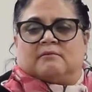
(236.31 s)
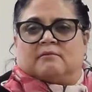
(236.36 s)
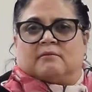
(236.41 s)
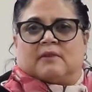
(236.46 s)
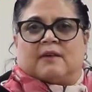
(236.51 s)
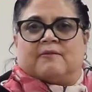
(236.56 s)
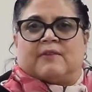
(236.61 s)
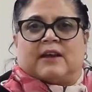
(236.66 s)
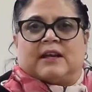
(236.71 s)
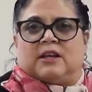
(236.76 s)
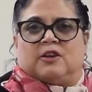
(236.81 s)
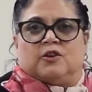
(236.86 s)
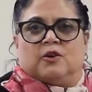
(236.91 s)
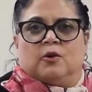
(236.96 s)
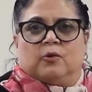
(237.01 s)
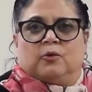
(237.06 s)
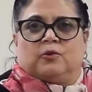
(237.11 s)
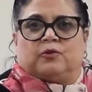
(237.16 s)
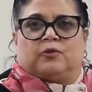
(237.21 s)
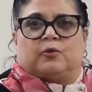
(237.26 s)
of any
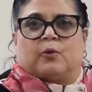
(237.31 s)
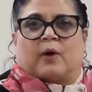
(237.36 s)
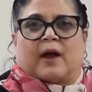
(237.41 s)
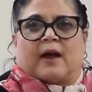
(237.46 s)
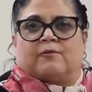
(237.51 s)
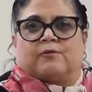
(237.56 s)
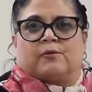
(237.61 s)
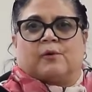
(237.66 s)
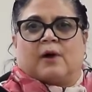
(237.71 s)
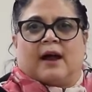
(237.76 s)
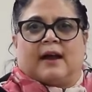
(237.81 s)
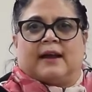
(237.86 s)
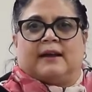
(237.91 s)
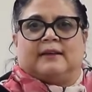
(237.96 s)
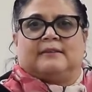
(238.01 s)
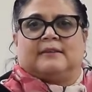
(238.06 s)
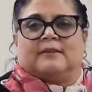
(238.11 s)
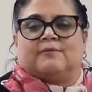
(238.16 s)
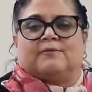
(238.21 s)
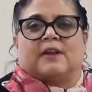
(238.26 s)
use to have
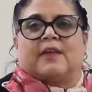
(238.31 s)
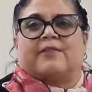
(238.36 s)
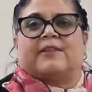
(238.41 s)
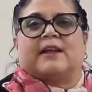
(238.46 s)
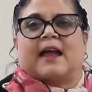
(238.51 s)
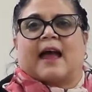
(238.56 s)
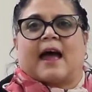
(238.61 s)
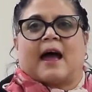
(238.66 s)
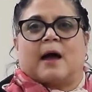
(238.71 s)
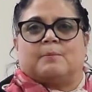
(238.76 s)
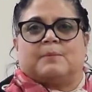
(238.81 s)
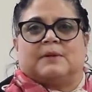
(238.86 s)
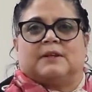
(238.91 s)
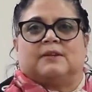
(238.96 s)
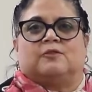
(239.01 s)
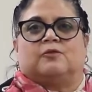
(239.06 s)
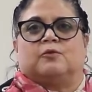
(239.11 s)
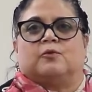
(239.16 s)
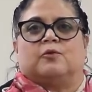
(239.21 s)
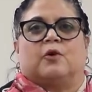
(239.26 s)
rights if nothing
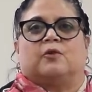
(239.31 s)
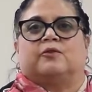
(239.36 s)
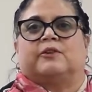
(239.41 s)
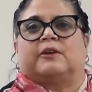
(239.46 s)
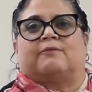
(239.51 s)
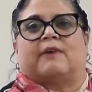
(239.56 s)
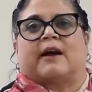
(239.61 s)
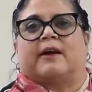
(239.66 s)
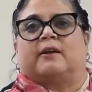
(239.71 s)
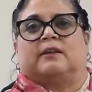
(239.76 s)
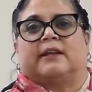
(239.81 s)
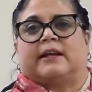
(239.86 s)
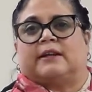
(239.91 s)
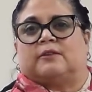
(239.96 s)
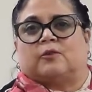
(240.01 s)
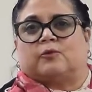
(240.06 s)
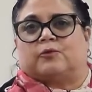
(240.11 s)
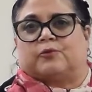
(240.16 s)
happens to those that violate those